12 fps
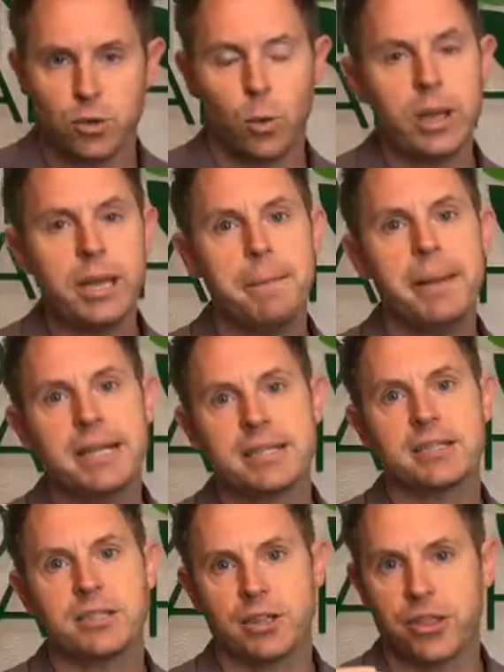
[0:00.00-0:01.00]
20
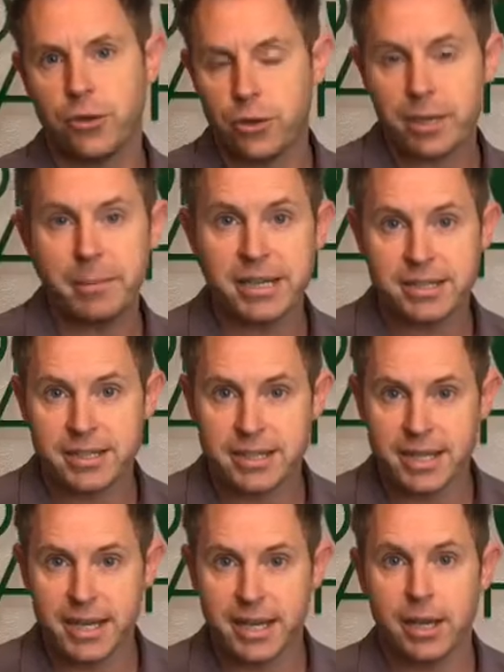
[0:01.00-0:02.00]
minutes to 30 minutes a
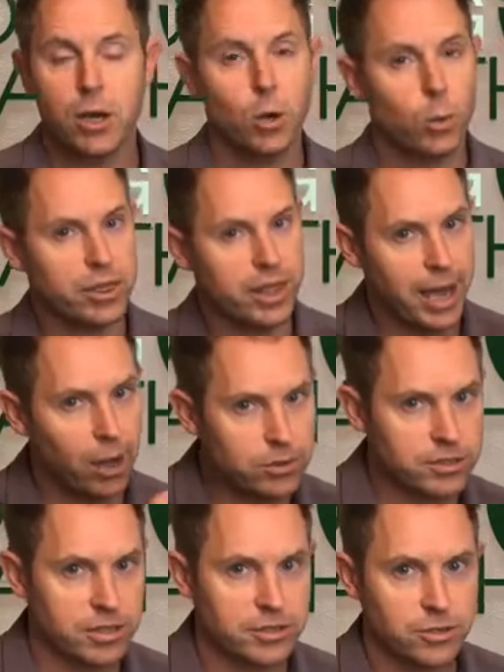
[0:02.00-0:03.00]
day without
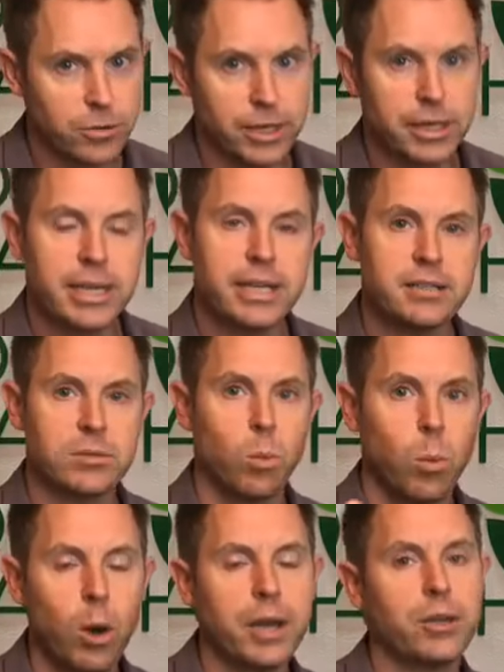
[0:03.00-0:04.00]
sunscreen is
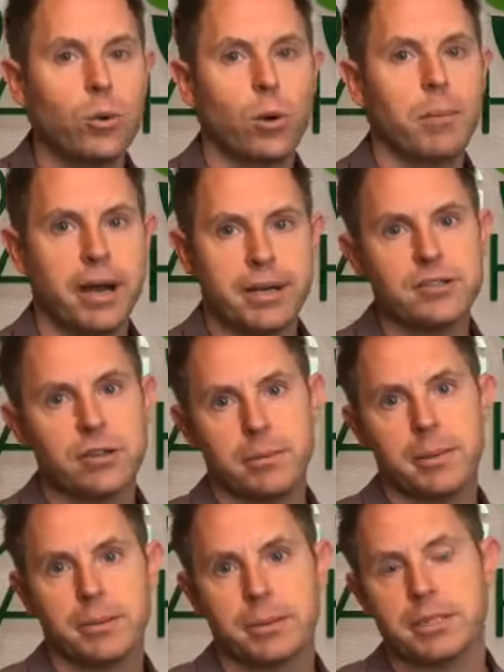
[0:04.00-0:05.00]
what your body's going to
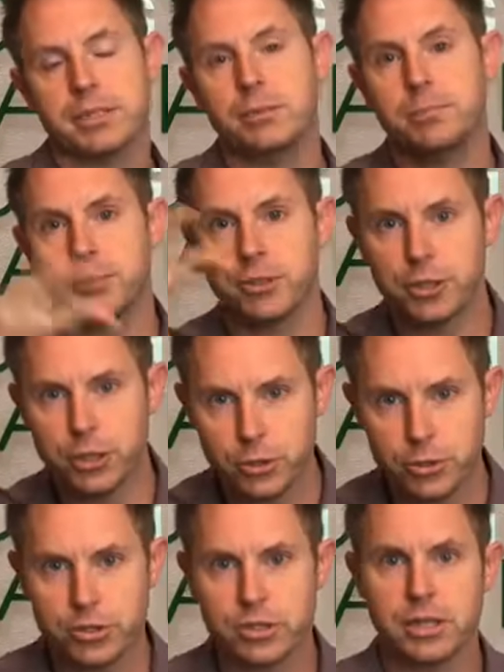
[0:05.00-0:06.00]
be able to
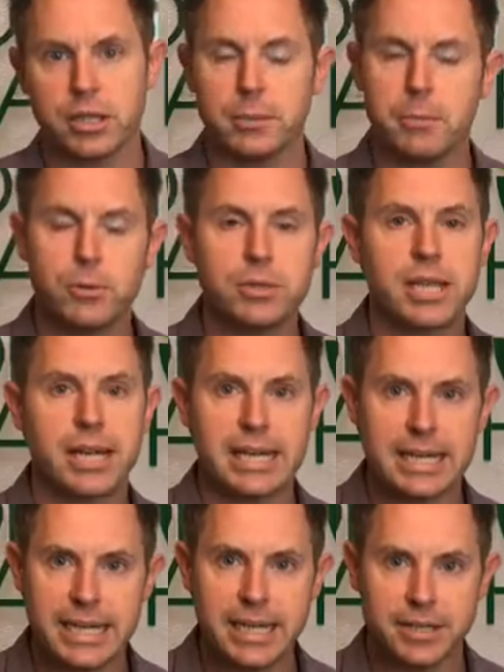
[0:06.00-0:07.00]
produce the most that
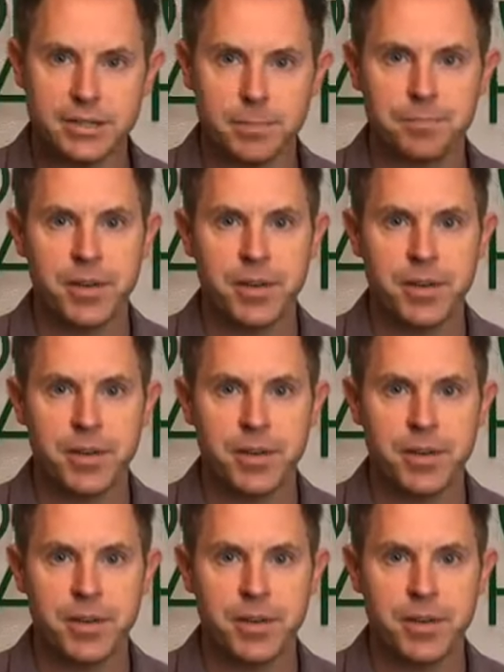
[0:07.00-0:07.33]
it needs.